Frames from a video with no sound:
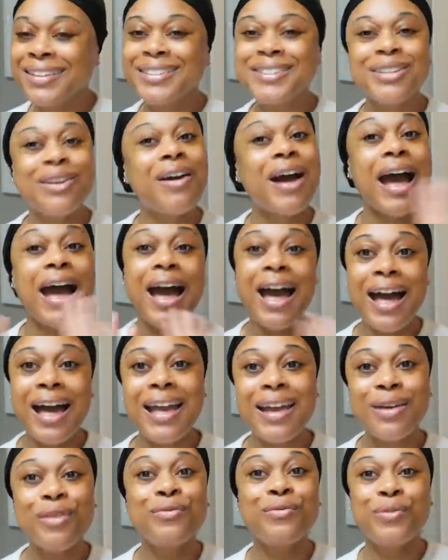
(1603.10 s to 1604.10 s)
so
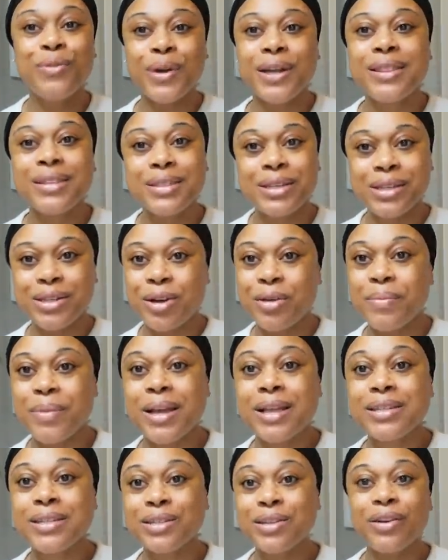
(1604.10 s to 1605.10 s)
I avoid the
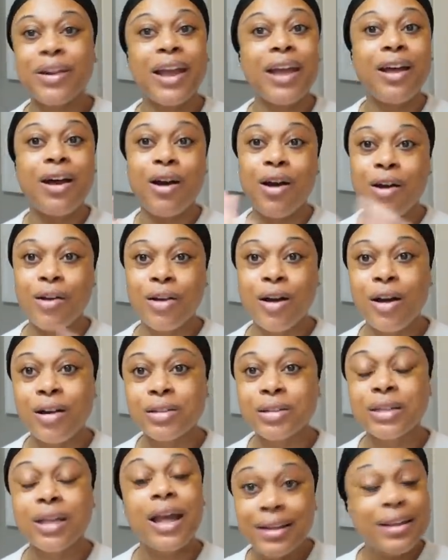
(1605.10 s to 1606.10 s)
Stairmaster at all
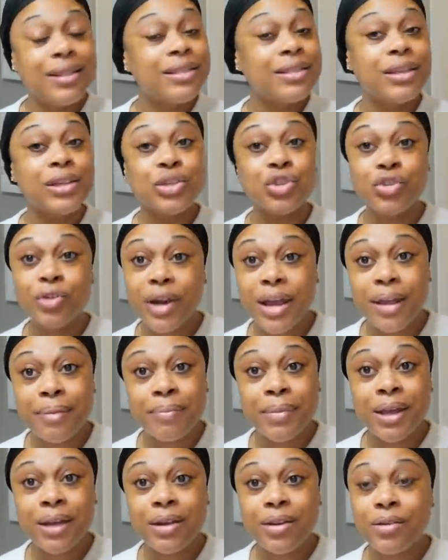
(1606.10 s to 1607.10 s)
costs. The
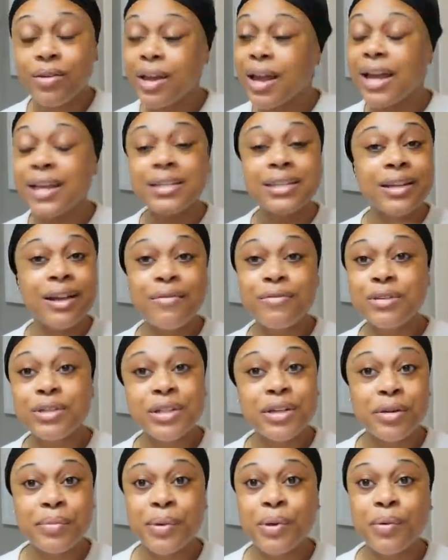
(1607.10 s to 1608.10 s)
treadmill has never
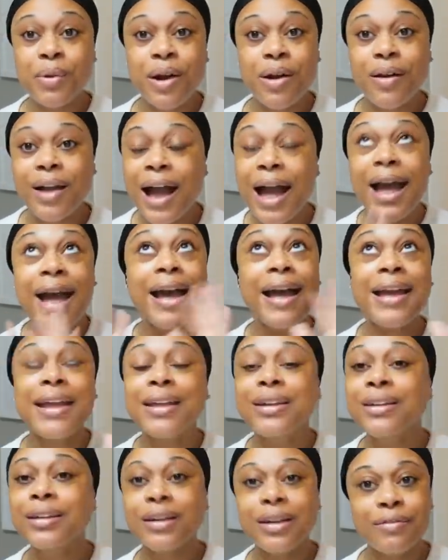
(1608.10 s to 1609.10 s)
steered me wrong. I
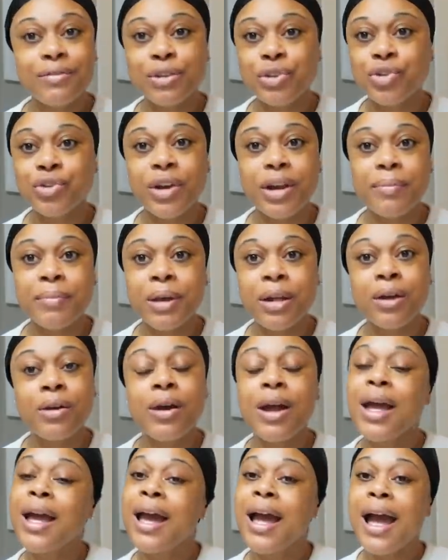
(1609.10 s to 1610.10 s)
love the
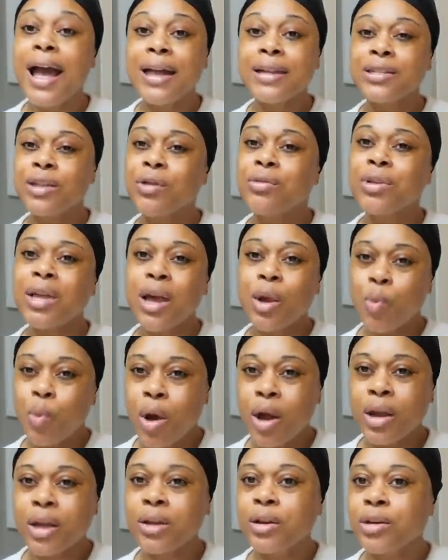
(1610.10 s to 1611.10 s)
treadmill. I don't like
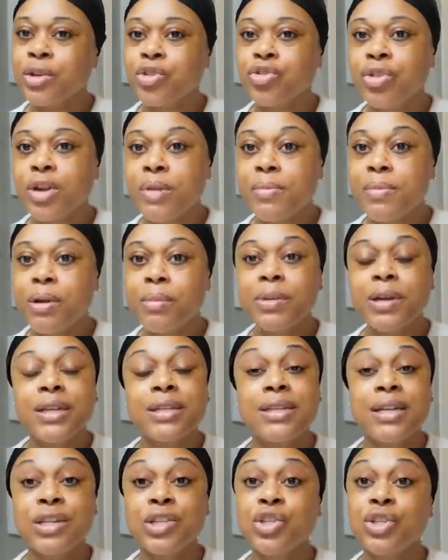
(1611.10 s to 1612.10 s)
walking on a treadmill
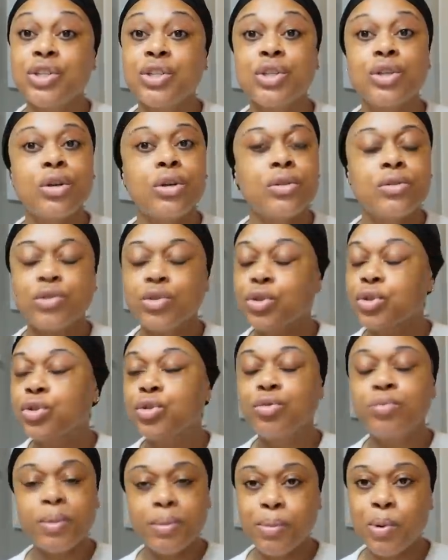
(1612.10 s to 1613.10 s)
because that's just
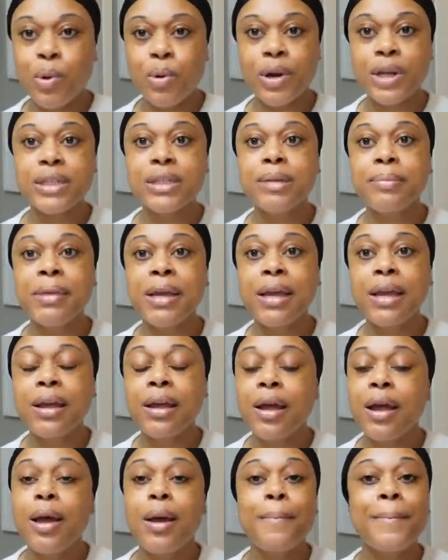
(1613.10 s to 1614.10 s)
super boring to
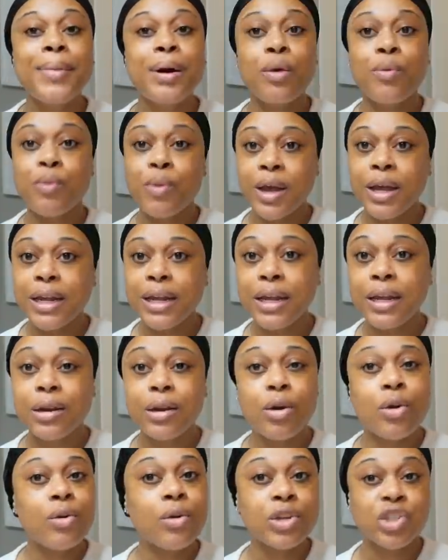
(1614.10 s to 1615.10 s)
me, but
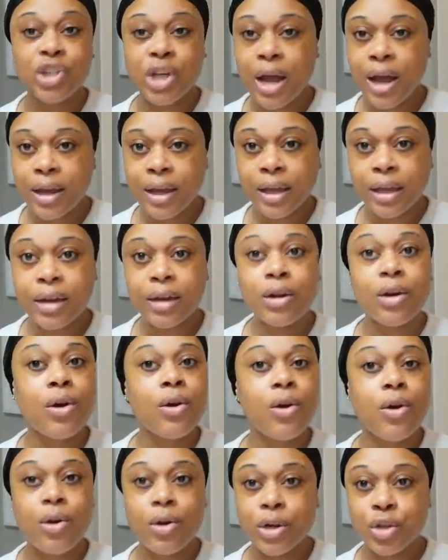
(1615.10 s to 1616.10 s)
running or jogging
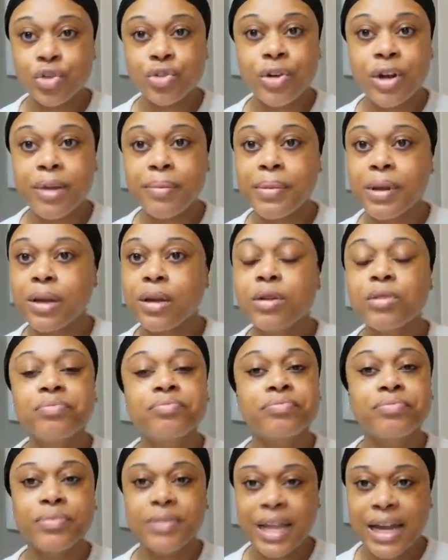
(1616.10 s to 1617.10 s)
on a
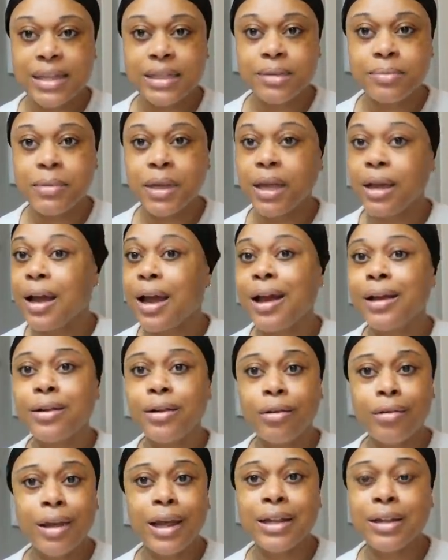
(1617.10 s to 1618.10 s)
treadmill, that's me. I
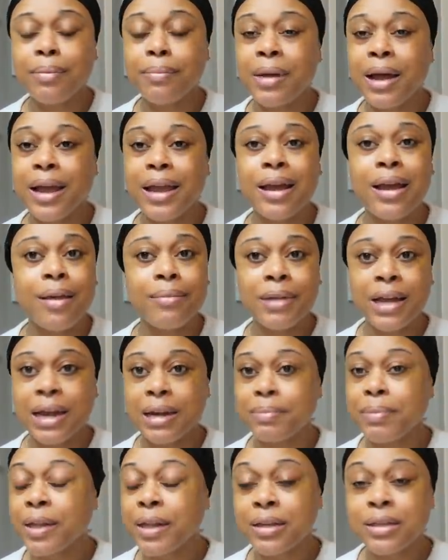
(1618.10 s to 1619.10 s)
don't like the bike. I'm not
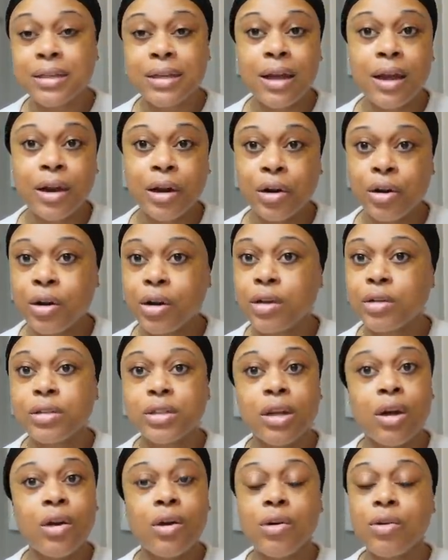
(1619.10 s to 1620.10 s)
a Peloton girl,
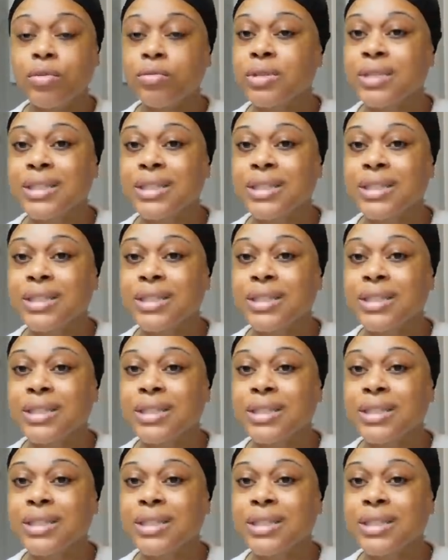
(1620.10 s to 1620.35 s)
so